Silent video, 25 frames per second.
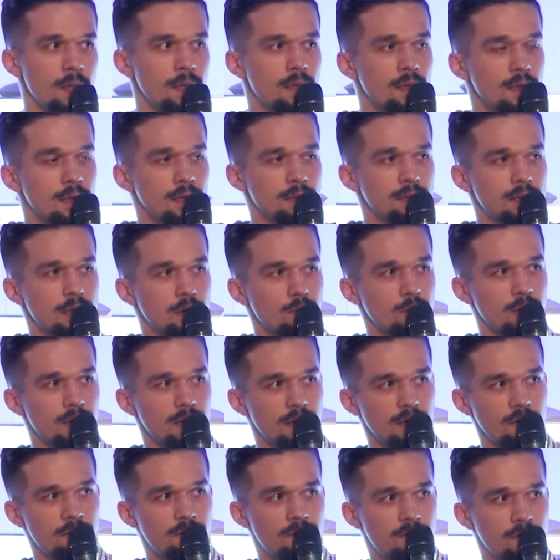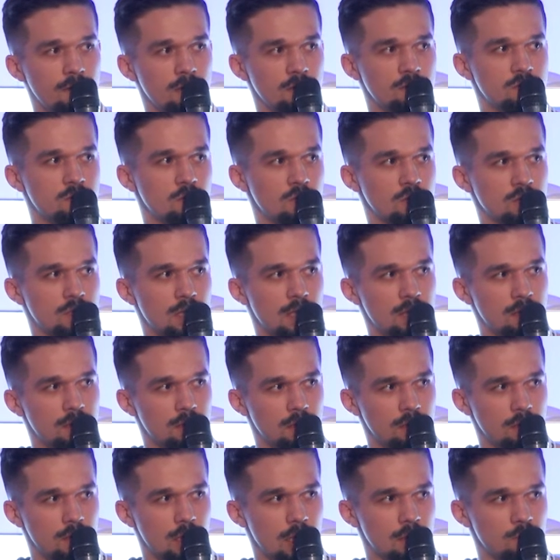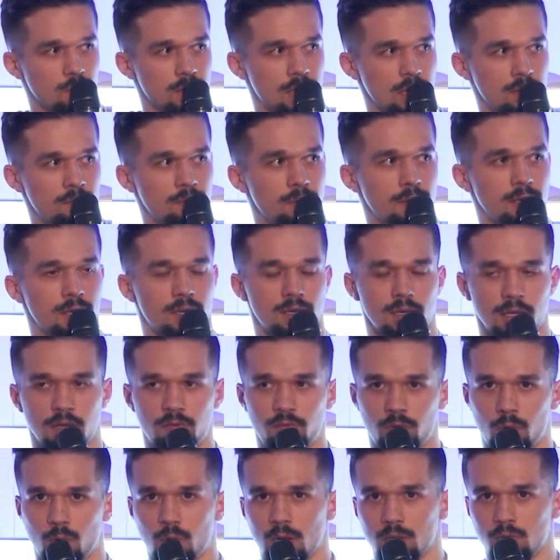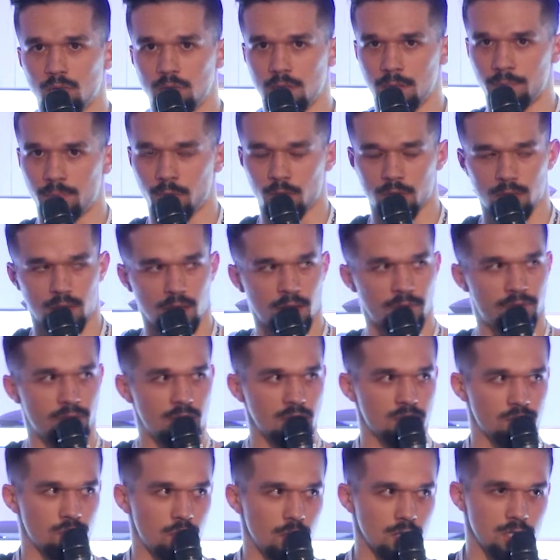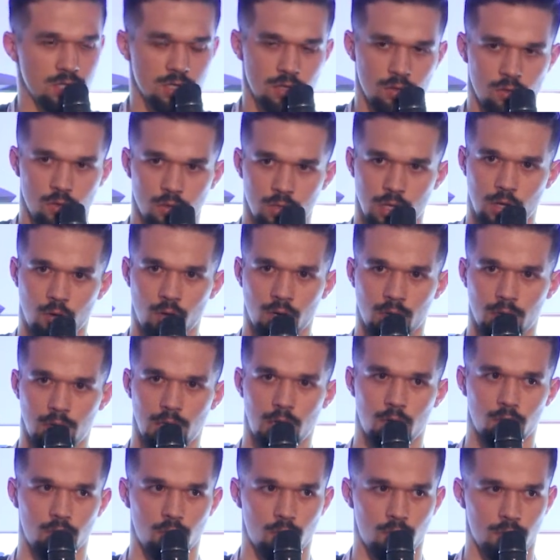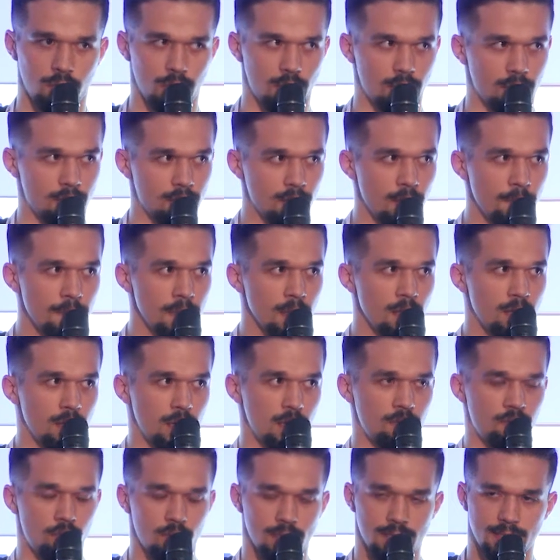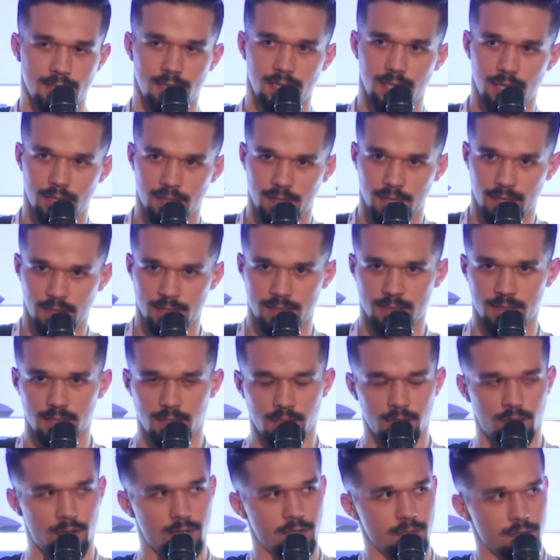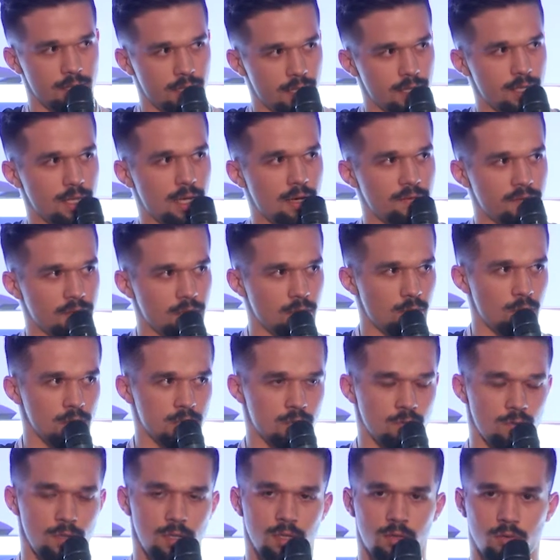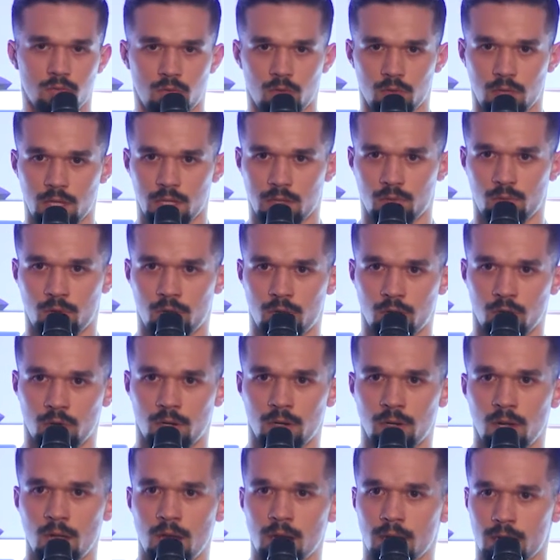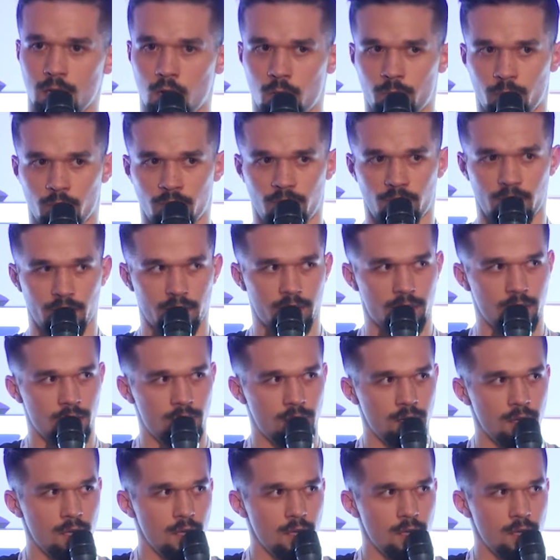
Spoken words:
and then we have a choice that we can make. If we want to deploy the infrastructure on our cloud or not. If we select yes here, then afterwards you will need to connect with your cloud provider